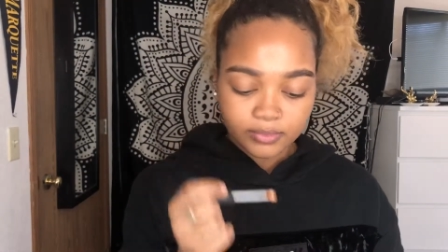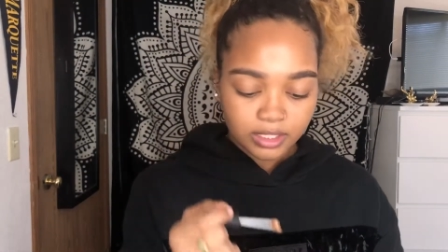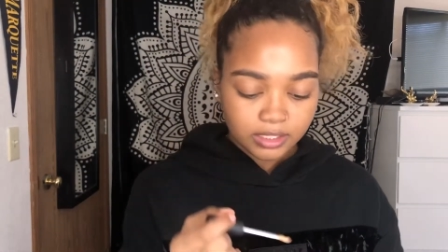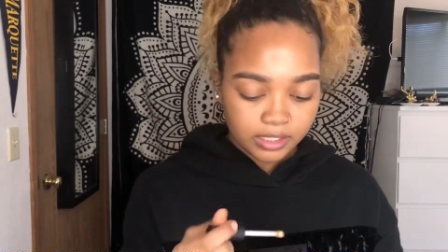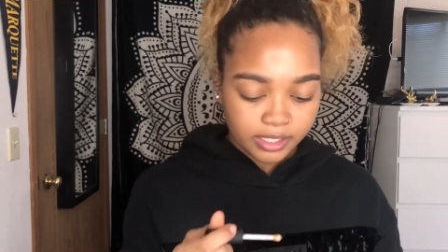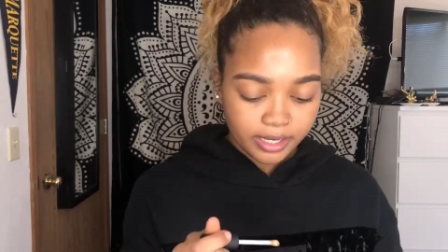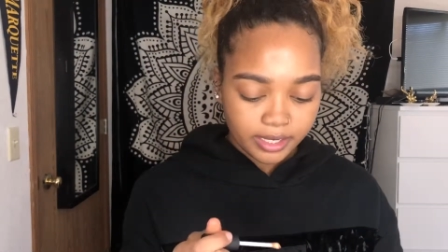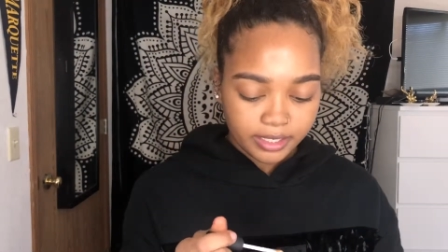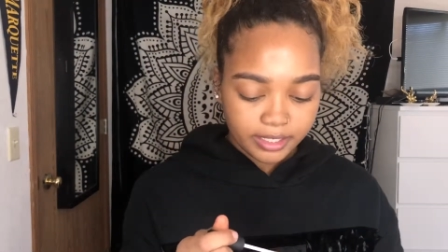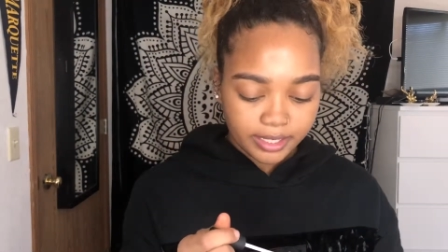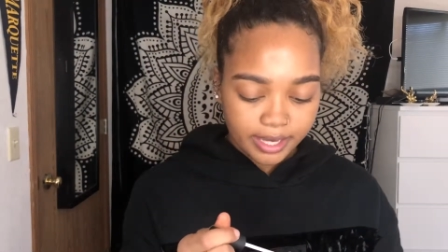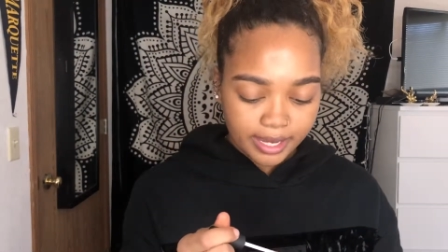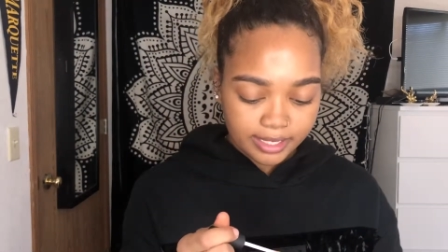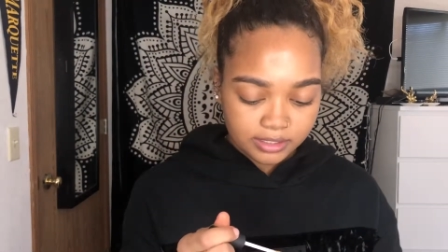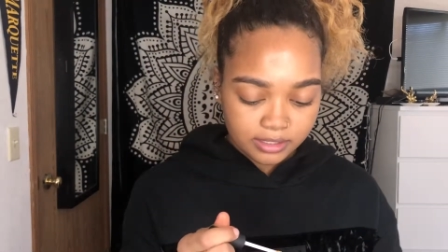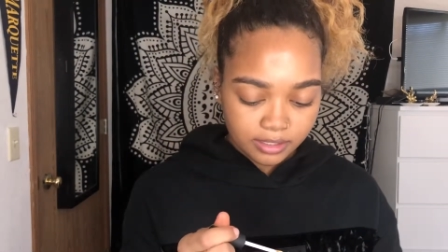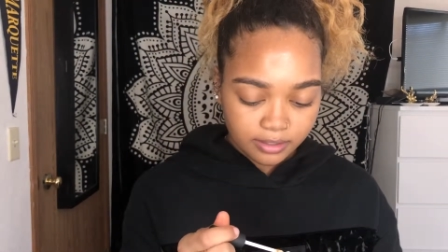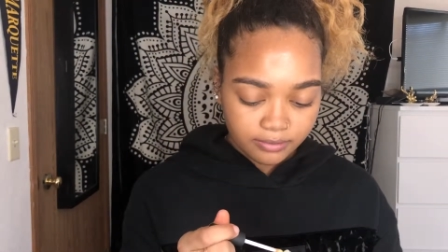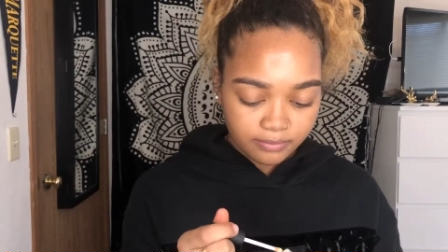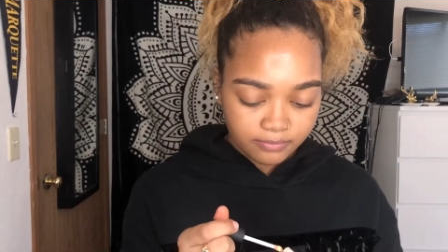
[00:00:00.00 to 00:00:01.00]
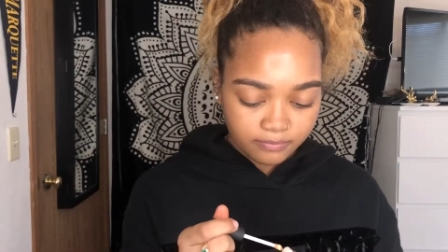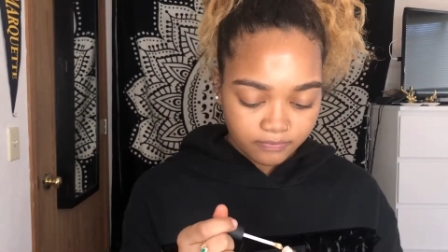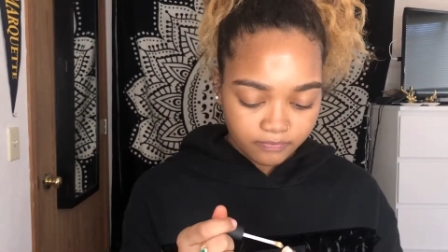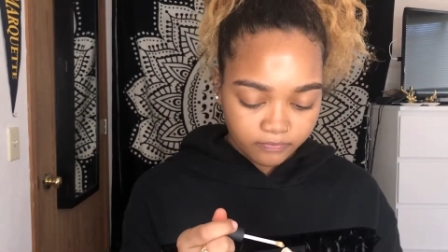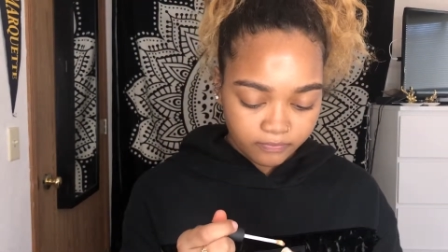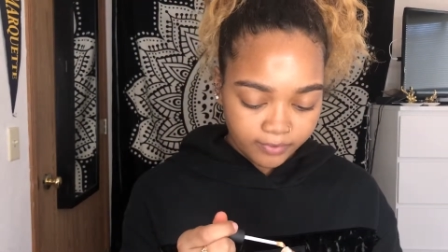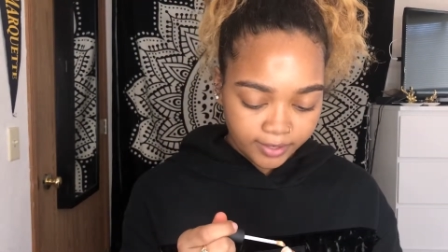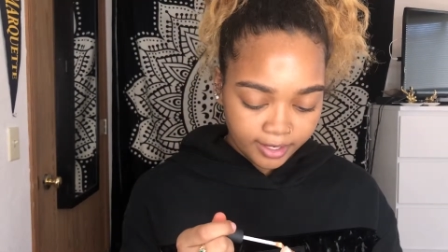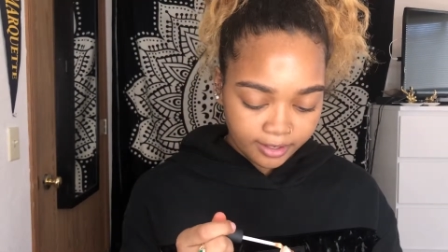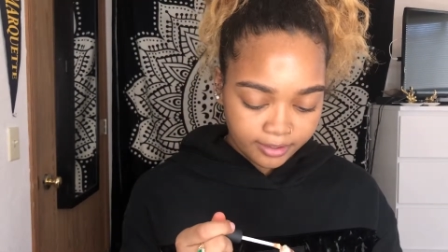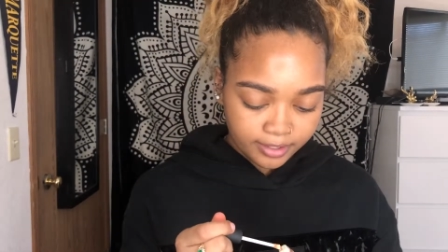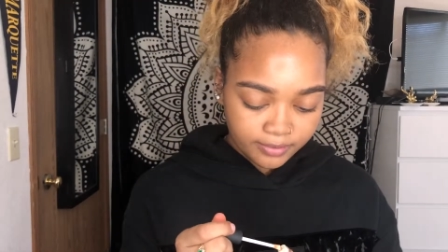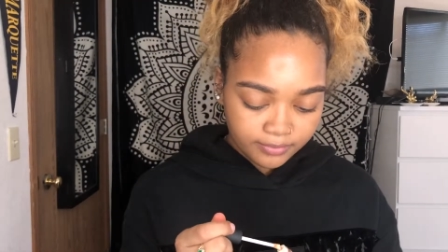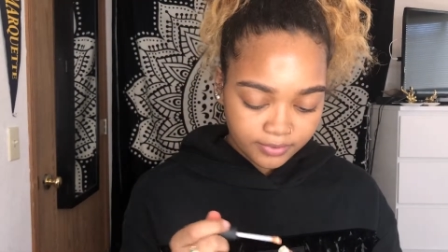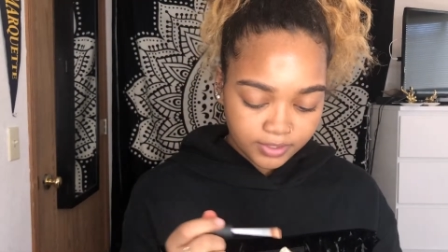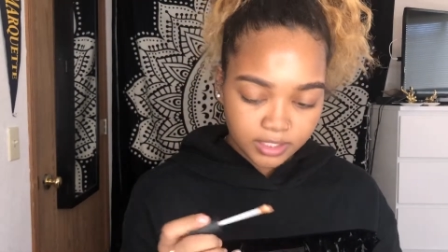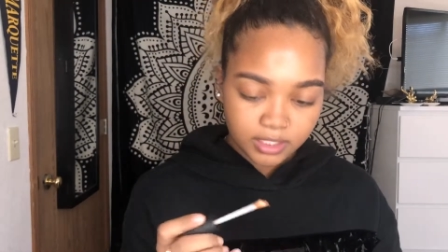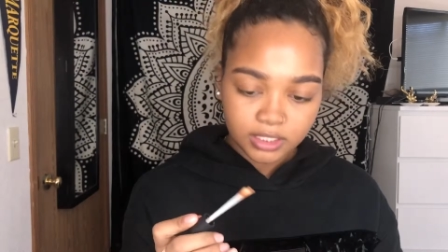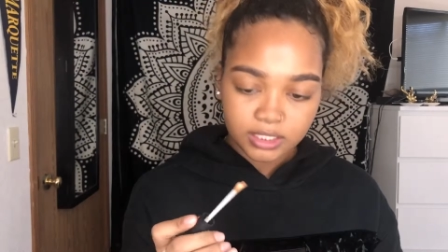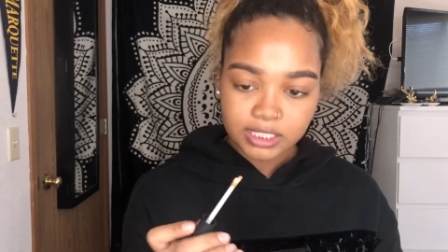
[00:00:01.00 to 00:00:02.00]
Yeah, it has a very
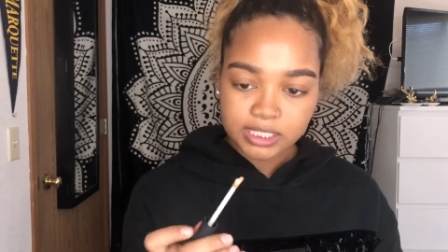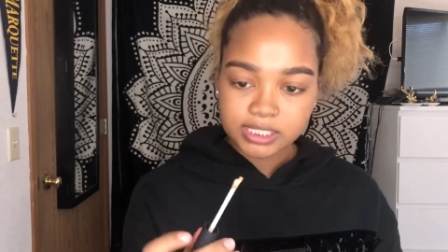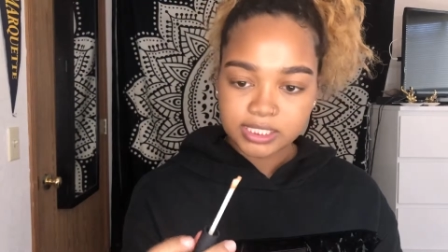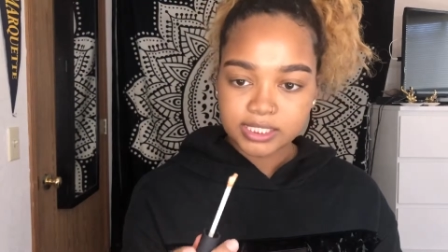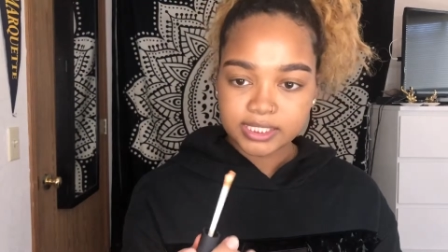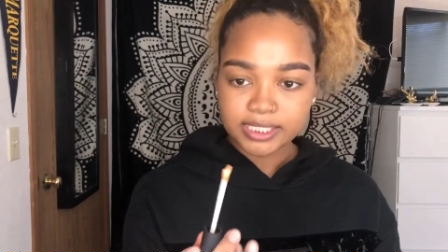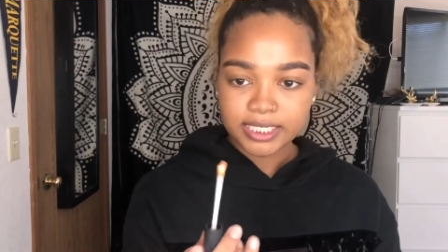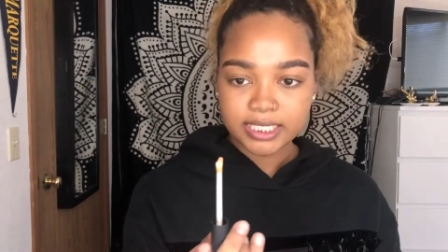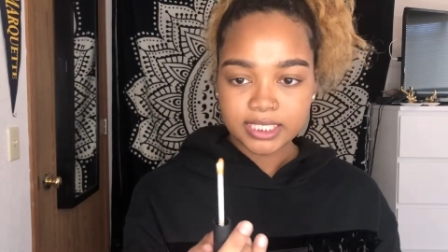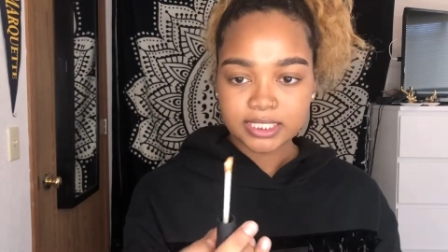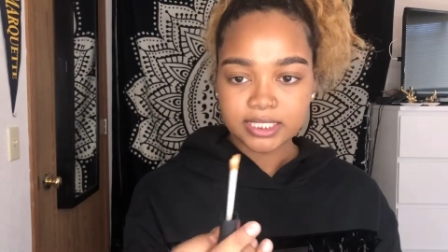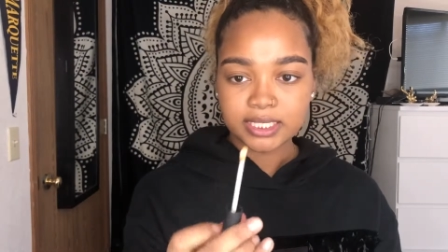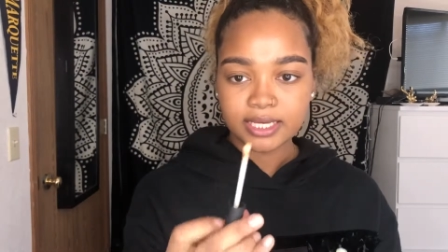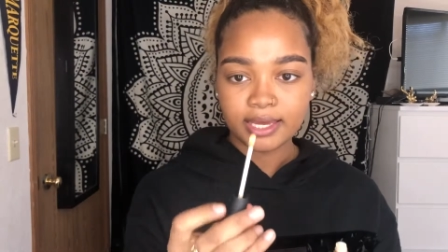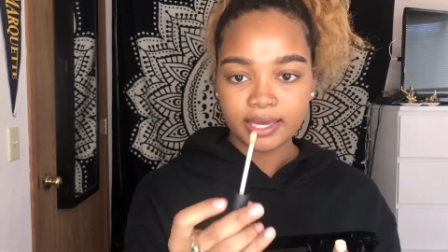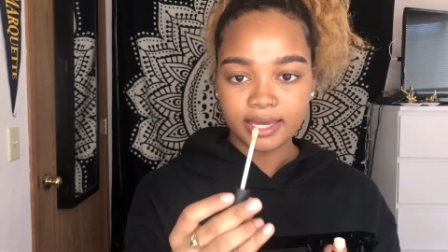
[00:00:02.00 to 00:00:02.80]
vanilla scent,